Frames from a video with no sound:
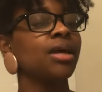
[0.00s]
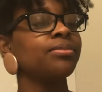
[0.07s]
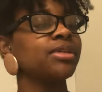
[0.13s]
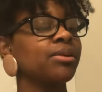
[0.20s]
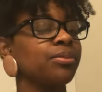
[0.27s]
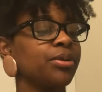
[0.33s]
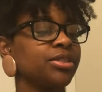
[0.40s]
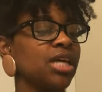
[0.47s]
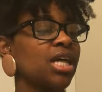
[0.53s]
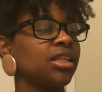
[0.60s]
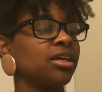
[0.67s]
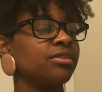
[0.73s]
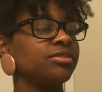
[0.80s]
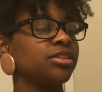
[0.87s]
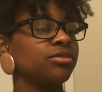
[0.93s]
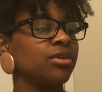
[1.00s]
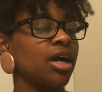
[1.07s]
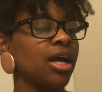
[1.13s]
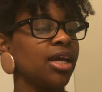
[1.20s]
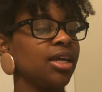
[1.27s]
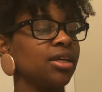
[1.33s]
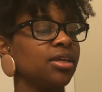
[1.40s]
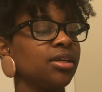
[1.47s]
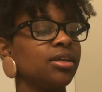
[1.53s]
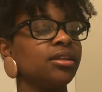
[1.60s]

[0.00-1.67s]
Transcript: And I'm the type of person, I love to write.